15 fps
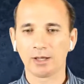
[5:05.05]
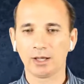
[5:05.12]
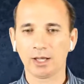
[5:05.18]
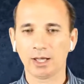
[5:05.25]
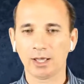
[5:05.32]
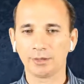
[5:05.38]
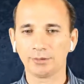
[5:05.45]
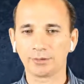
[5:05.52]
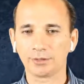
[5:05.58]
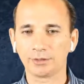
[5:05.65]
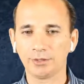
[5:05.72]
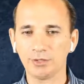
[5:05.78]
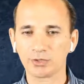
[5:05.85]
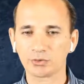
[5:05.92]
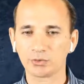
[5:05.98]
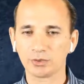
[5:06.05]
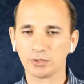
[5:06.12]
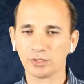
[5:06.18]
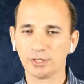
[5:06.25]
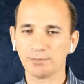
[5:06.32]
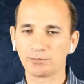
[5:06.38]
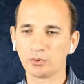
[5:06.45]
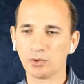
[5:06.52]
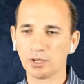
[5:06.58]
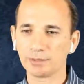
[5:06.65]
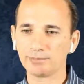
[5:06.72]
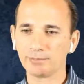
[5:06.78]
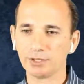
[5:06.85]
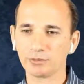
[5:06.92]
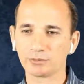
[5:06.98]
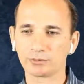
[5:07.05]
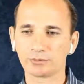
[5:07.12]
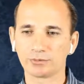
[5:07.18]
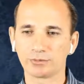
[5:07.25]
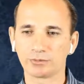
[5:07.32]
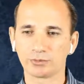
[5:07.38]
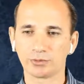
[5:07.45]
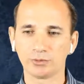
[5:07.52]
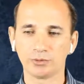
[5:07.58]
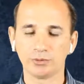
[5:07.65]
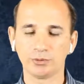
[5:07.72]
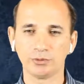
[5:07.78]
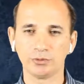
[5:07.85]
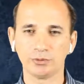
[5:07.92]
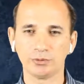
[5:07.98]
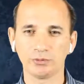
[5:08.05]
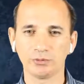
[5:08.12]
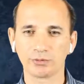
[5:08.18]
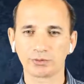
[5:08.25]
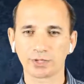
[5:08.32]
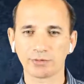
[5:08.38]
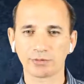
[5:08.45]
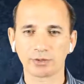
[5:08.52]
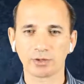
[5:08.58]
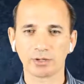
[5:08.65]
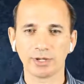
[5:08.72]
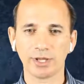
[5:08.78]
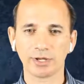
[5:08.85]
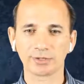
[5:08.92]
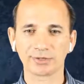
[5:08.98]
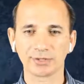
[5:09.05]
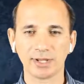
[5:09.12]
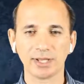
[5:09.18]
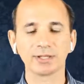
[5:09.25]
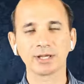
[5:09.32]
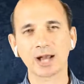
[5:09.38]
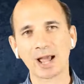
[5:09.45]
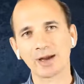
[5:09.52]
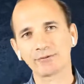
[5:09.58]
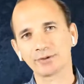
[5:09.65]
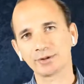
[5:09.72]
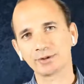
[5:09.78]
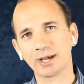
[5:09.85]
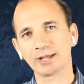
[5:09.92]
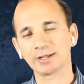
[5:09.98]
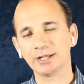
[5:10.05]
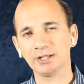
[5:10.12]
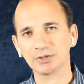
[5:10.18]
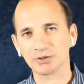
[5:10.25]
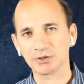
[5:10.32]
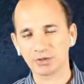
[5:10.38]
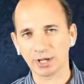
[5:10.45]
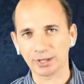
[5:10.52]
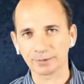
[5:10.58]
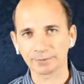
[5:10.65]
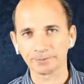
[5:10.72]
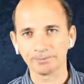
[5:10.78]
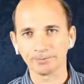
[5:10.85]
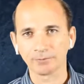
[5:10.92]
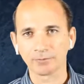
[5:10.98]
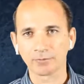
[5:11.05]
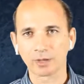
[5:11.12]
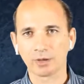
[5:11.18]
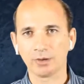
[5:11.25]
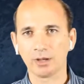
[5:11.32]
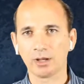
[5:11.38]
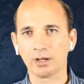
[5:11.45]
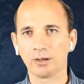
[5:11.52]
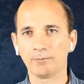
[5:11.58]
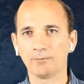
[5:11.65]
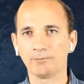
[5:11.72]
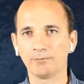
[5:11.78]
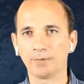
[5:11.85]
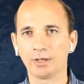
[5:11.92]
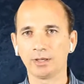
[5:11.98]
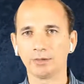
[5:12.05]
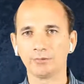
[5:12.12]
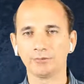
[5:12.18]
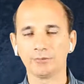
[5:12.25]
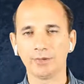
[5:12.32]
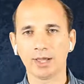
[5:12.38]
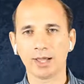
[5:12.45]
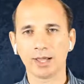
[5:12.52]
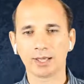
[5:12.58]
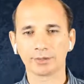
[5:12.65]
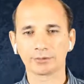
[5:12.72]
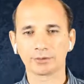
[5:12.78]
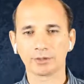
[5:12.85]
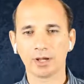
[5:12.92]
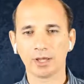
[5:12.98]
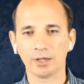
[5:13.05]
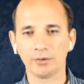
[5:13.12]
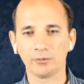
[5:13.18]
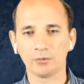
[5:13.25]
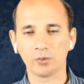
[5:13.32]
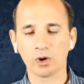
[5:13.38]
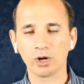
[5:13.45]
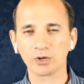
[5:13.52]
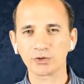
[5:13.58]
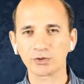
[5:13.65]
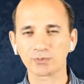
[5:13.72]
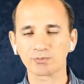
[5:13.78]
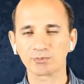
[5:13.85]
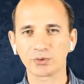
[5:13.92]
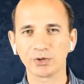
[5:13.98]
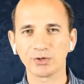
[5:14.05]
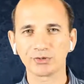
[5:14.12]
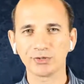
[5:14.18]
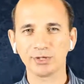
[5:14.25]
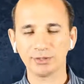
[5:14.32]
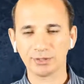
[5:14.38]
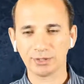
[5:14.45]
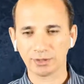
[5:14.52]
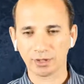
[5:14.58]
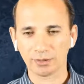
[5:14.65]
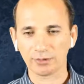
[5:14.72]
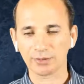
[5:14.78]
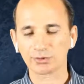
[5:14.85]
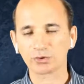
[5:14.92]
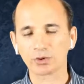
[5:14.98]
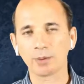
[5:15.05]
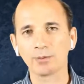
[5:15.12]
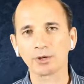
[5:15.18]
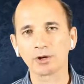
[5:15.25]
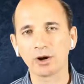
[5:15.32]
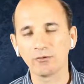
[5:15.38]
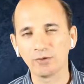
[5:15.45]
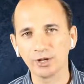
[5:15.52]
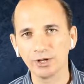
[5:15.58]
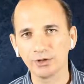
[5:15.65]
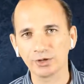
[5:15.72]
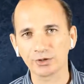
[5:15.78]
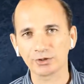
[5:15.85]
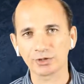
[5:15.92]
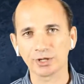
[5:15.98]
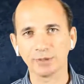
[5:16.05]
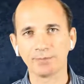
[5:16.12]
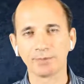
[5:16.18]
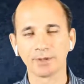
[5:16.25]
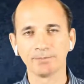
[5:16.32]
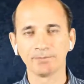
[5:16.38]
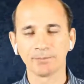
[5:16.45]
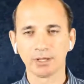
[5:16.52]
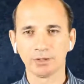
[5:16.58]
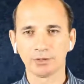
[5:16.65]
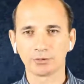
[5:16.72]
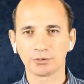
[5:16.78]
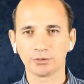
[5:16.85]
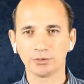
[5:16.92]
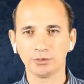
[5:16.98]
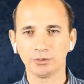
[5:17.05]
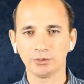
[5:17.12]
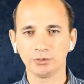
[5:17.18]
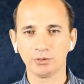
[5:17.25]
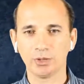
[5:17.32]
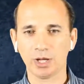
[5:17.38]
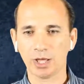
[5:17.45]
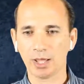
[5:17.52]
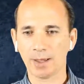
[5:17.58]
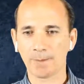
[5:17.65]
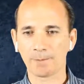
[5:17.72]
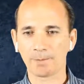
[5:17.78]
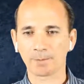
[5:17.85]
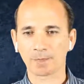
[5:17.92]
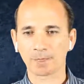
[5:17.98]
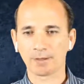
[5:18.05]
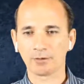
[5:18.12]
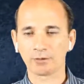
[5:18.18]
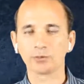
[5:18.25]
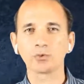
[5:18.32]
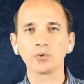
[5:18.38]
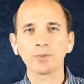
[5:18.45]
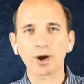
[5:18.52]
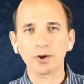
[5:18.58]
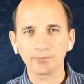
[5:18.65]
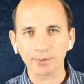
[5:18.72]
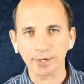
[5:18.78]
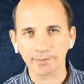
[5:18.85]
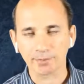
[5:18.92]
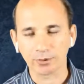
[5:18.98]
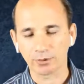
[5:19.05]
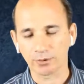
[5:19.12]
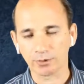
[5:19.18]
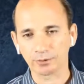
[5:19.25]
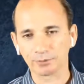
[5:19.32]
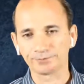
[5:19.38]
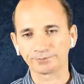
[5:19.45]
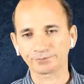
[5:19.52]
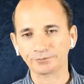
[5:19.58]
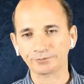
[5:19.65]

And this really brought me to several layers later after that incident, that I was presenting on this topic of leadership to a group of people